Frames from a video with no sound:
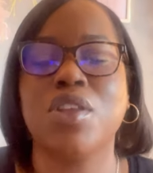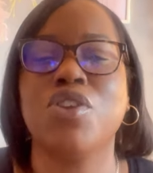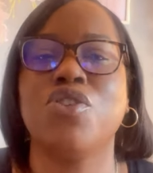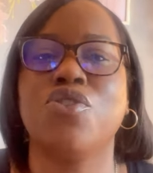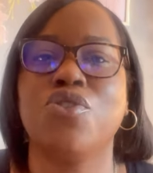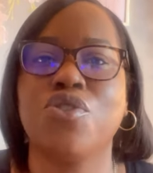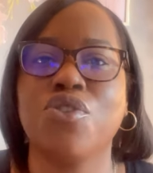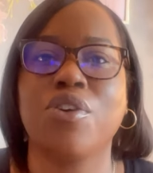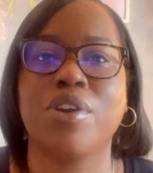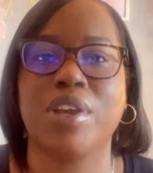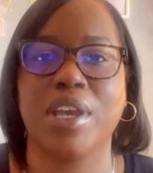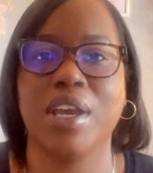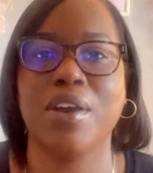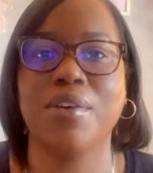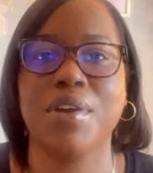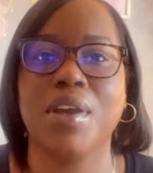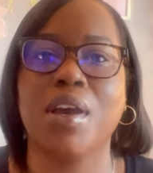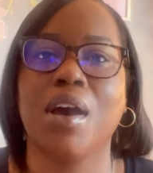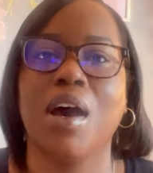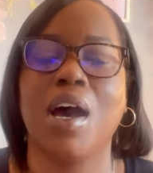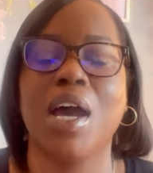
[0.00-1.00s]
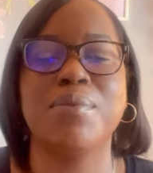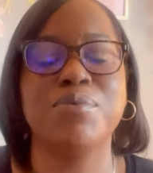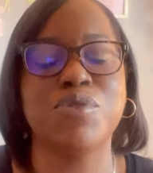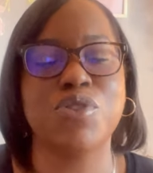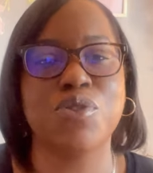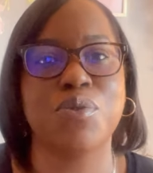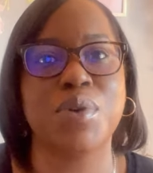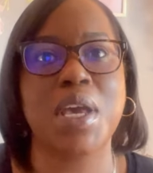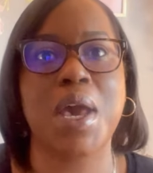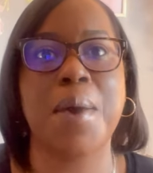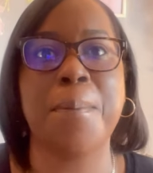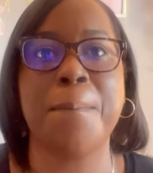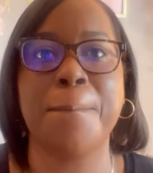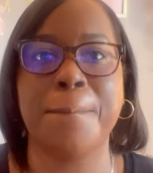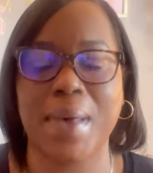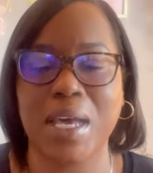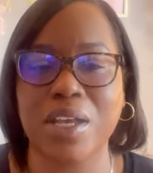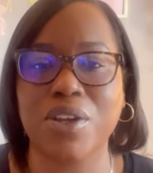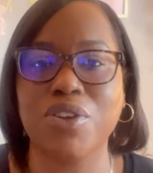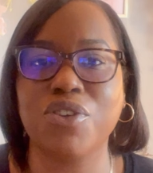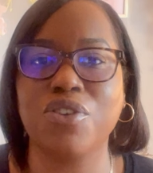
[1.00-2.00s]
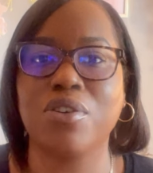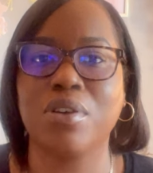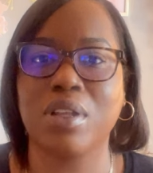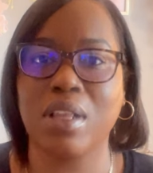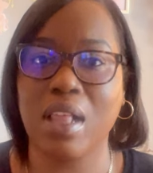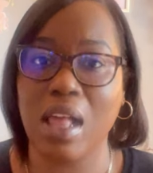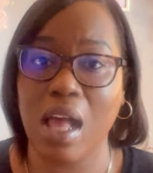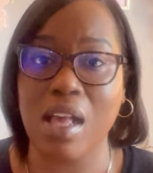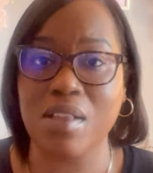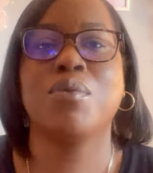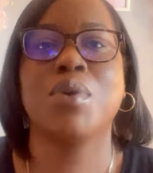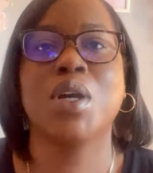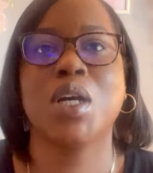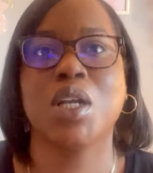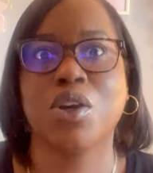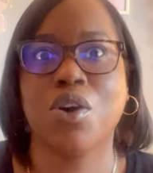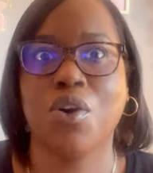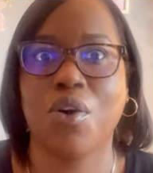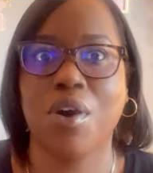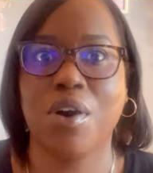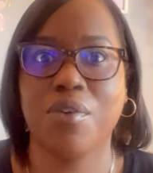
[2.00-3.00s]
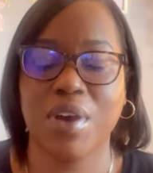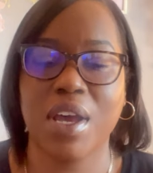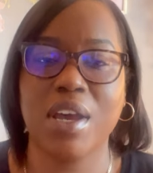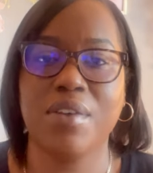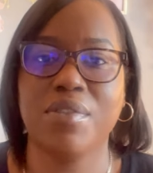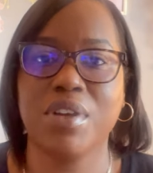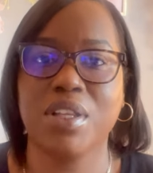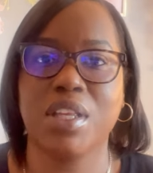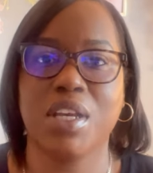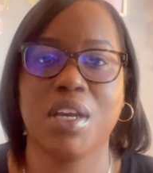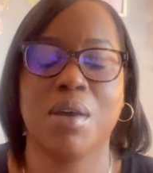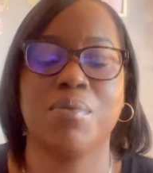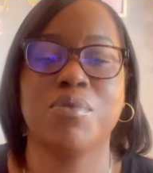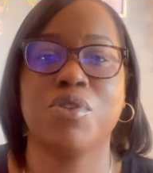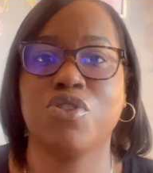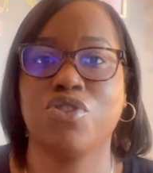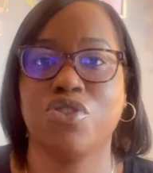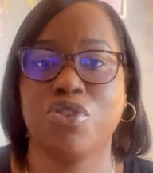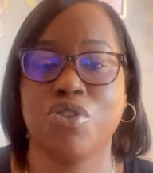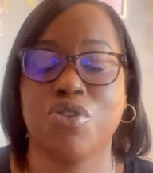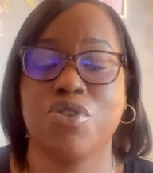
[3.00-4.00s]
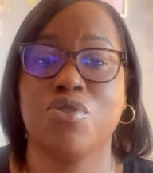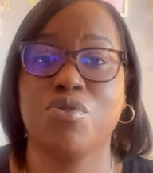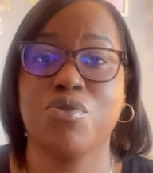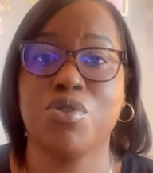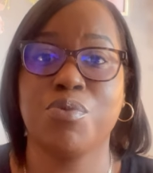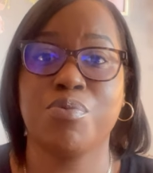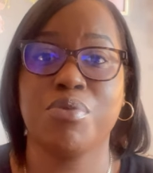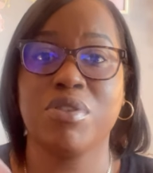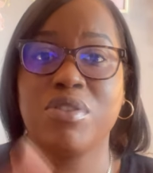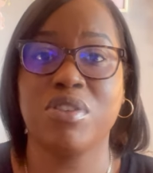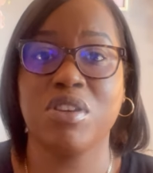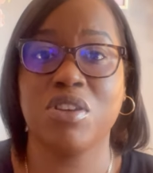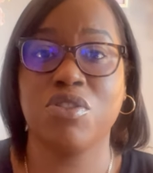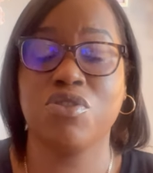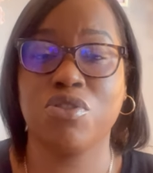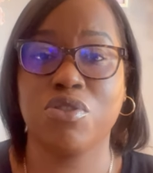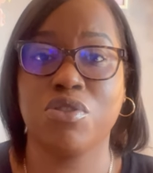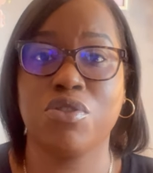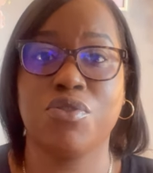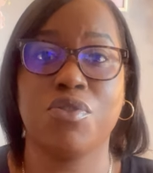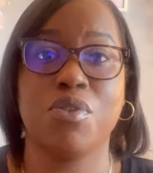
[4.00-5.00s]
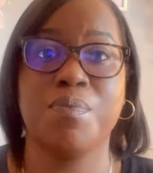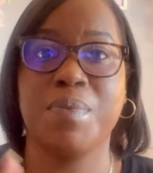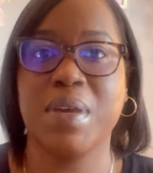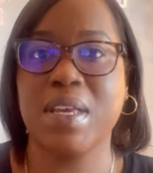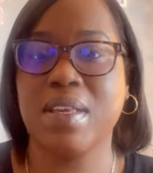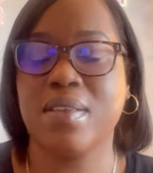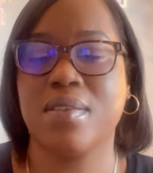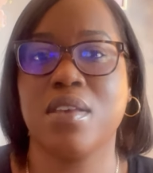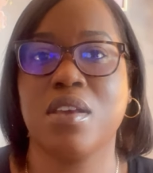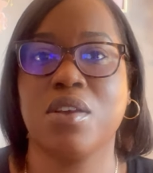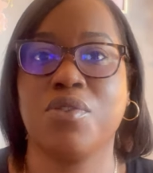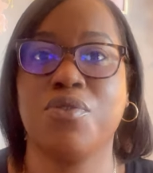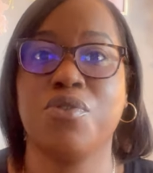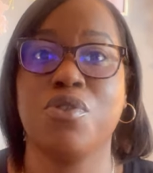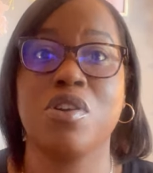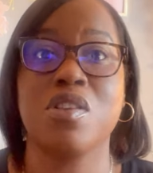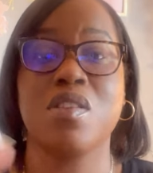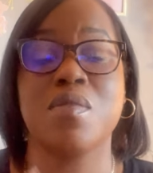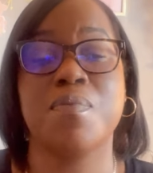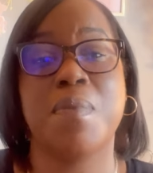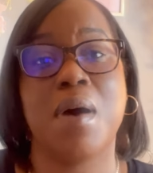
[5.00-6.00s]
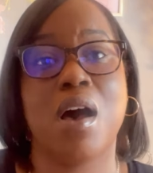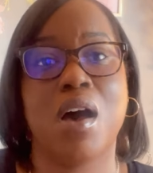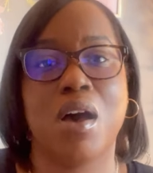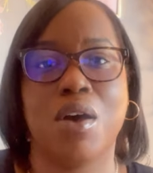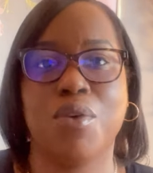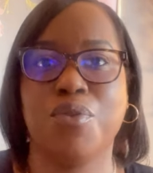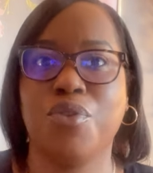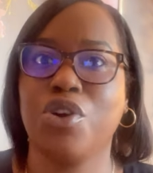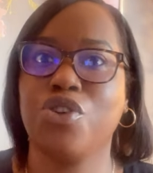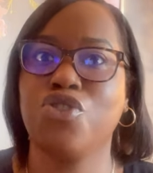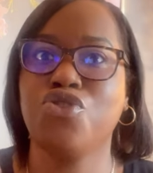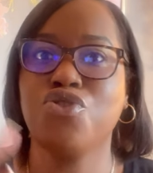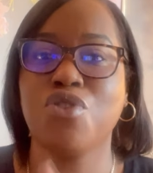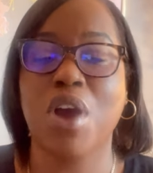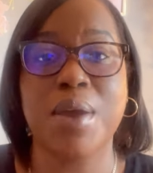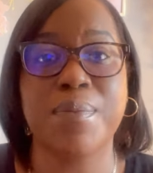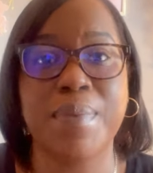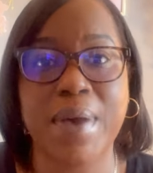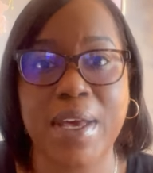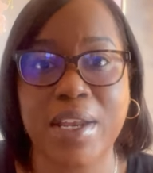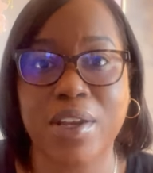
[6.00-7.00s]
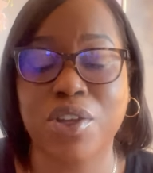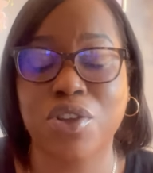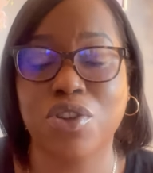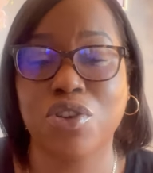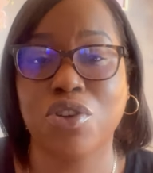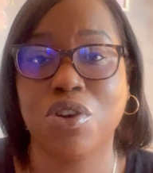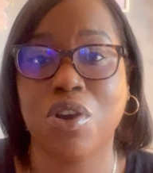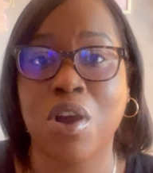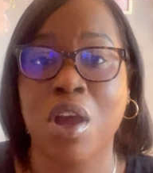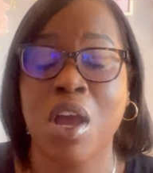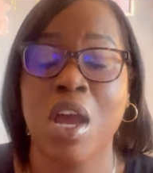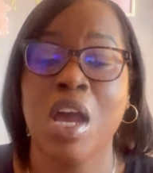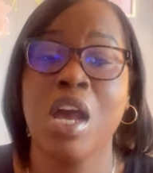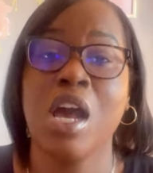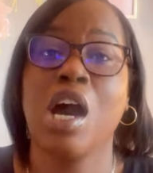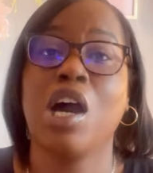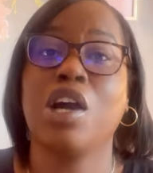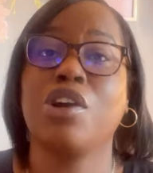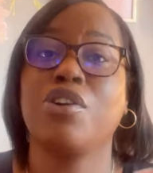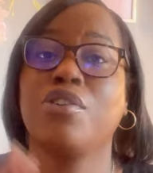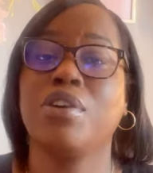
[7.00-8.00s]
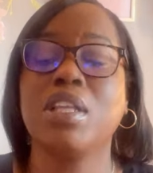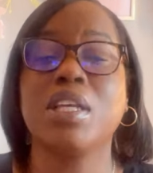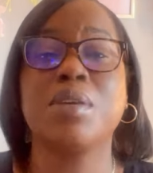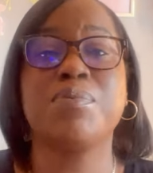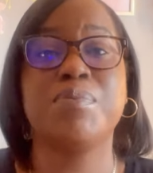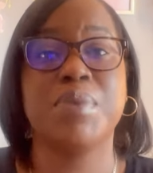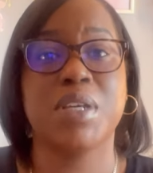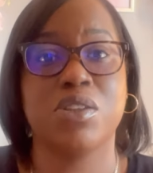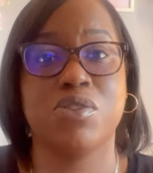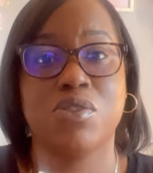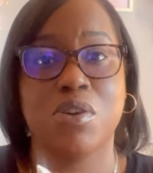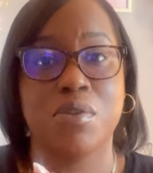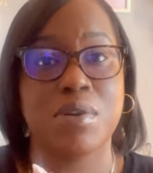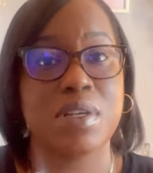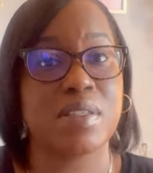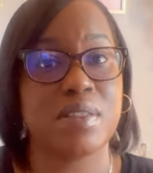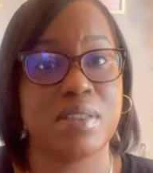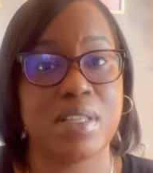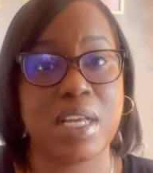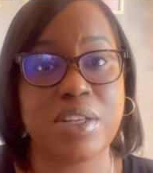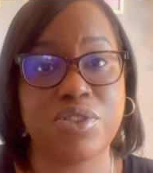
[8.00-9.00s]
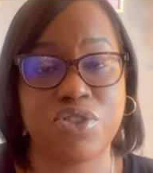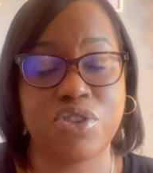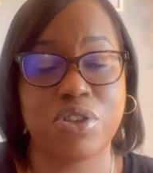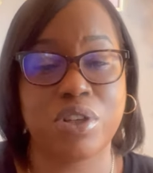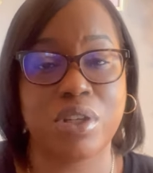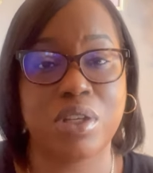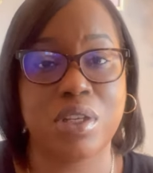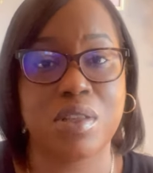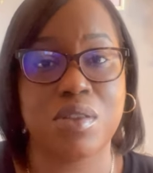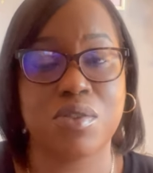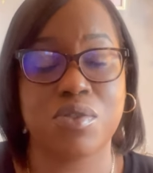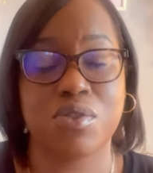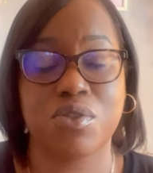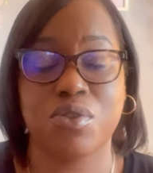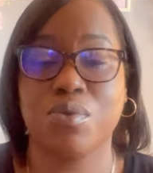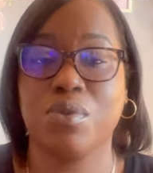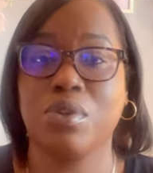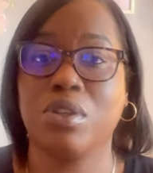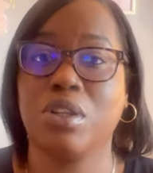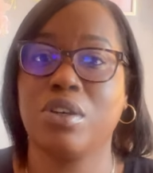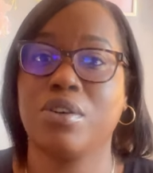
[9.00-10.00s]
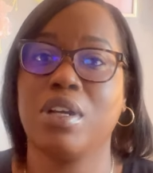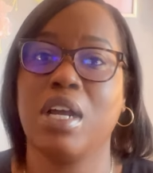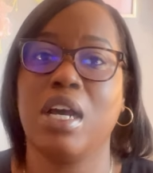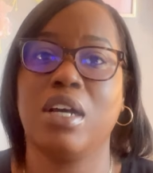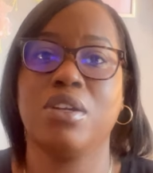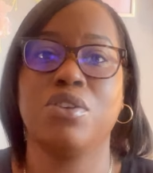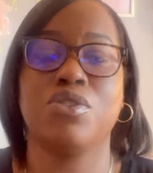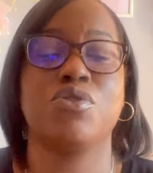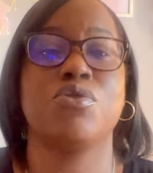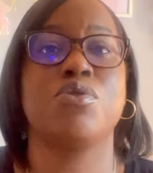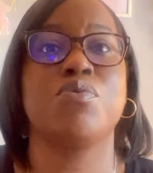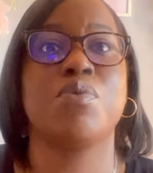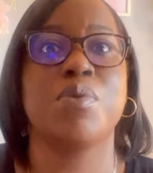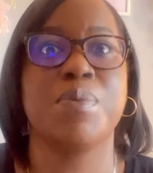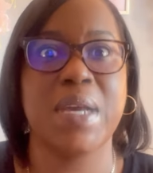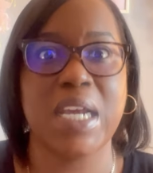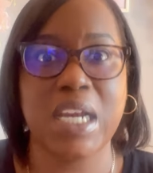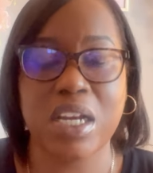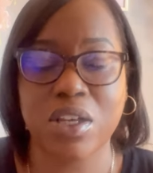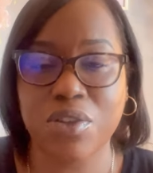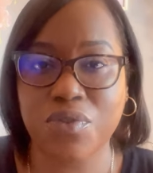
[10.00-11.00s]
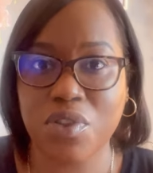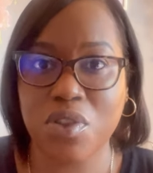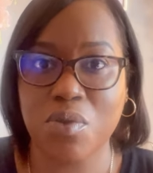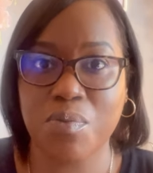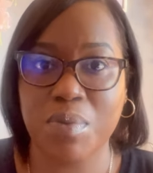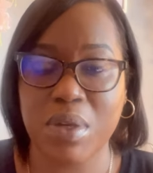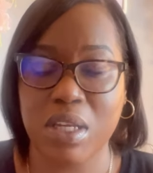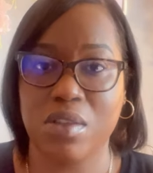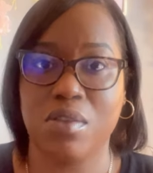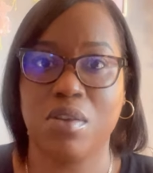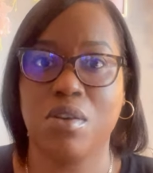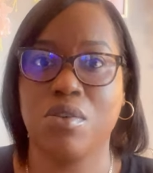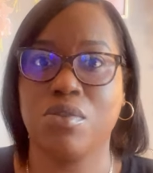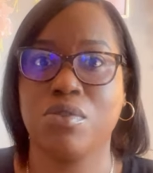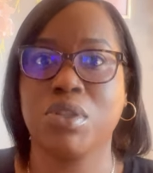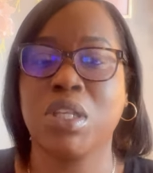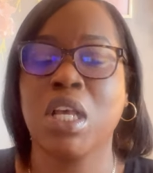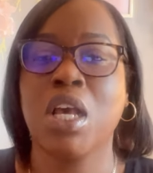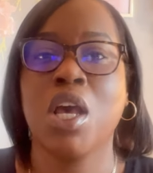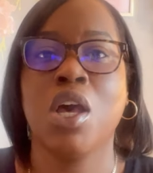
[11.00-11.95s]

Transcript: the New York area, I'm doing a pedicure class. We're gonna go over everything. I'm gonna show you the procedures for basic, for a spa, for a dry pedicure, acrylic big toe extensions. You will learn how to do the repairs for the big toes.